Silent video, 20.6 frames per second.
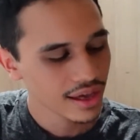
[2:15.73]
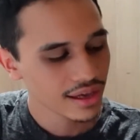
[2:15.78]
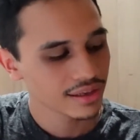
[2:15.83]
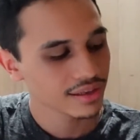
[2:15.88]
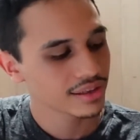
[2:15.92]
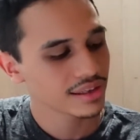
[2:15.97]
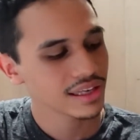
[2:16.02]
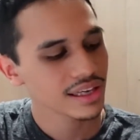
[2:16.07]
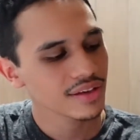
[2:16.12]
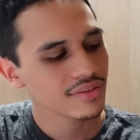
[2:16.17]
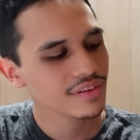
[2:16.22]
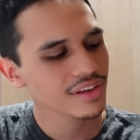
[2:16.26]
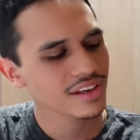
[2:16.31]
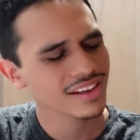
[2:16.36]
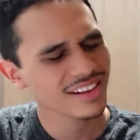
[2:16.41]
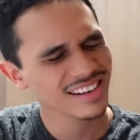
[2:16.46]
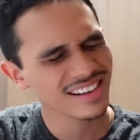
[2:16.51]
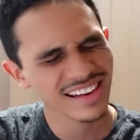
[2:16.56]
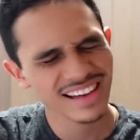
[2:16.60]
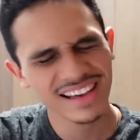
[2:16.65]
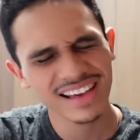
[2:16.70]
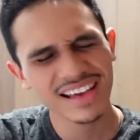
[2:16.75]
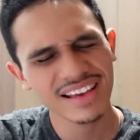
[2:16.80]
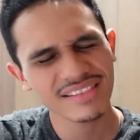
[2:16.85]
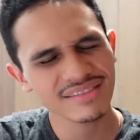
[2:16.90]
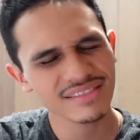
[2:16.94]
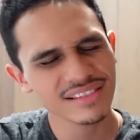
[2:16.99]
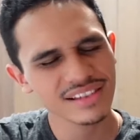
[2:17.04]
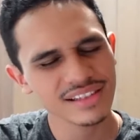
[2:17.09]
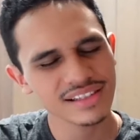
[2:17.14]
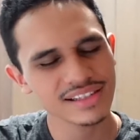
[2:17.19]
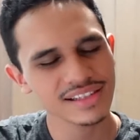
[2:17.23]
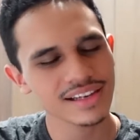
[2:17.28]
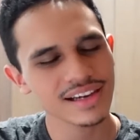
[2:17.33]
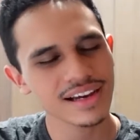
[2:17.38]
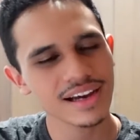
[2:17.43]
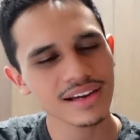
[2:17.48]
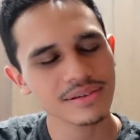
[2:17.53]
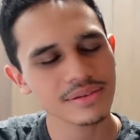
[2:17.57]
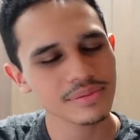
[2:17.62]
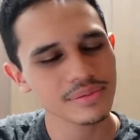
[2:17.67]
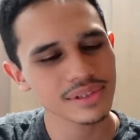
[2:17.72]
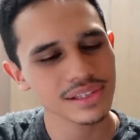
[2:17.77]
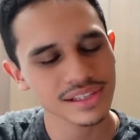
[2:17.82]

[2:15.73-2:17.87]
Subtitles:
And even in the times